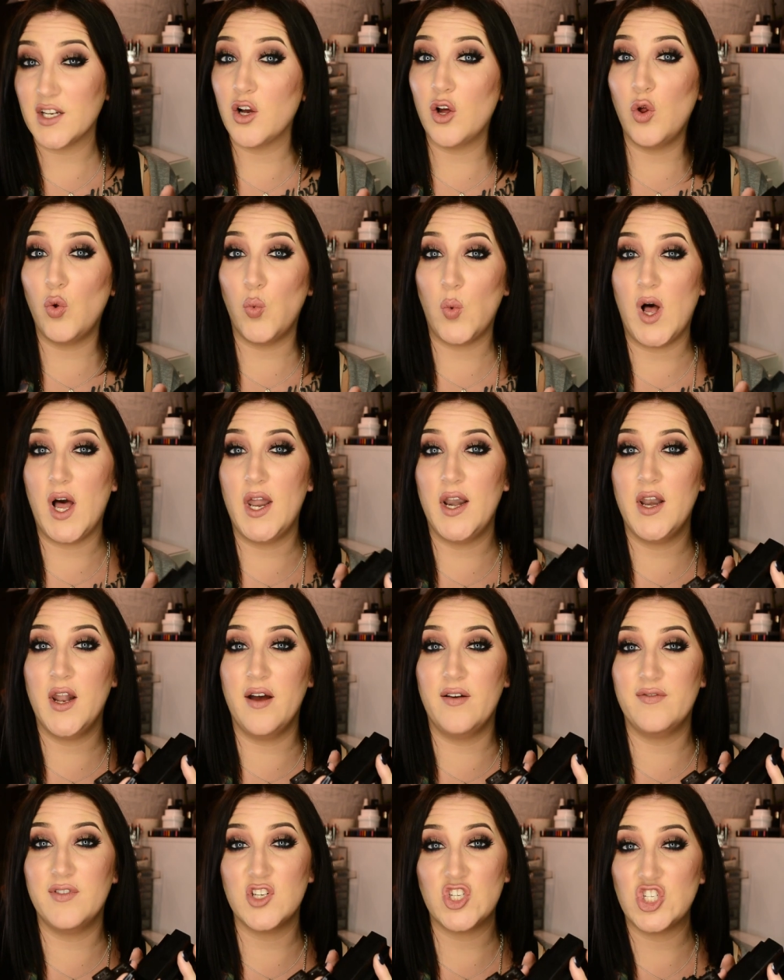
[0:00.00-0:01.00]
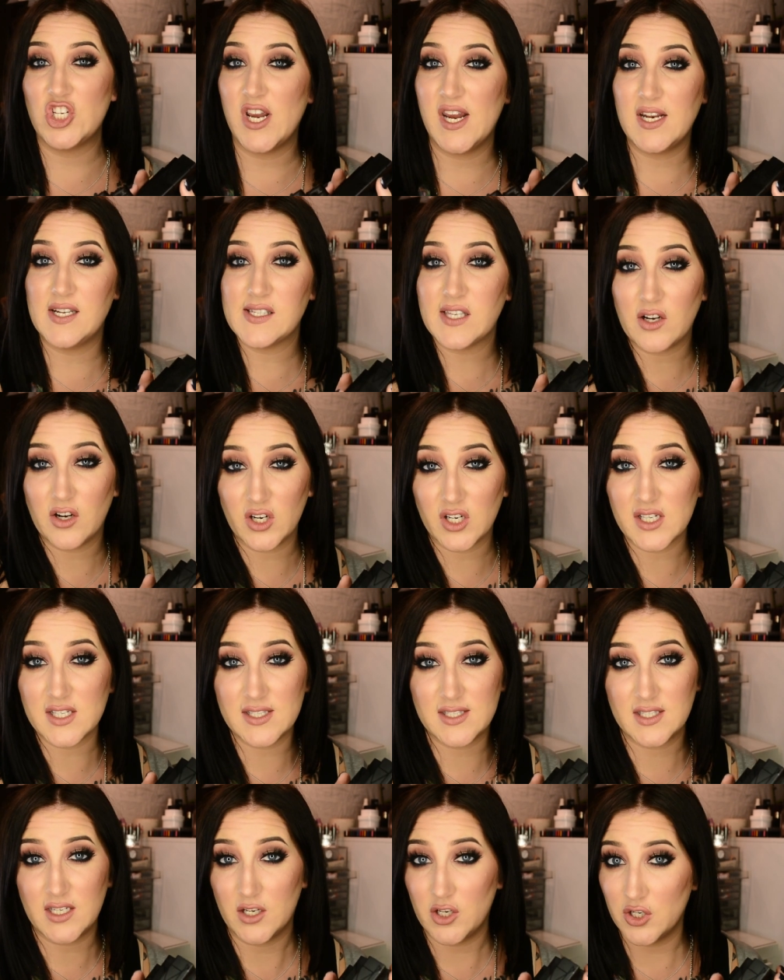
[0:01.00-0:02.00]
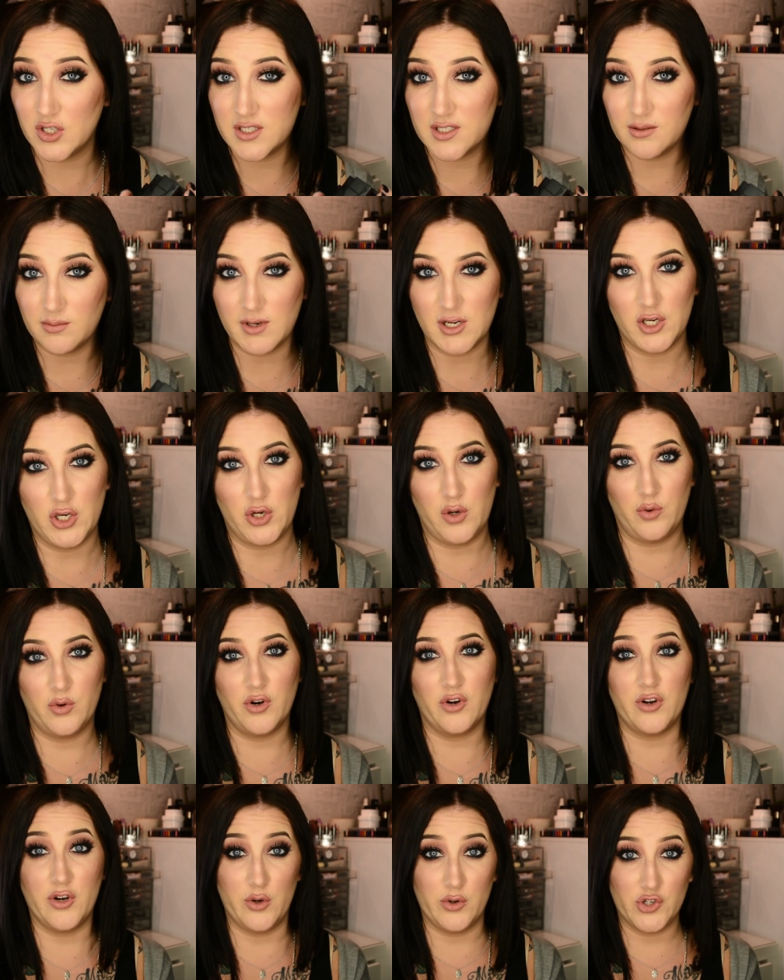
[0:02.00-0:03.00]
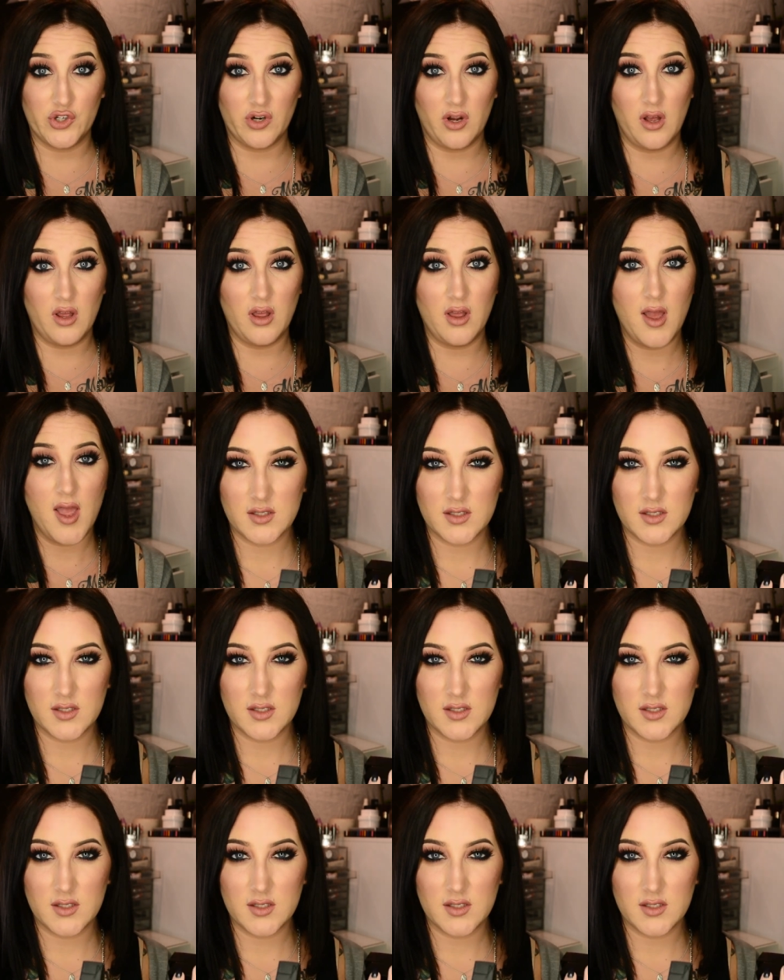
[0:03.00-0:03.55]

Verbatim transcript: single one of the shades that are considered to be nude or neutral.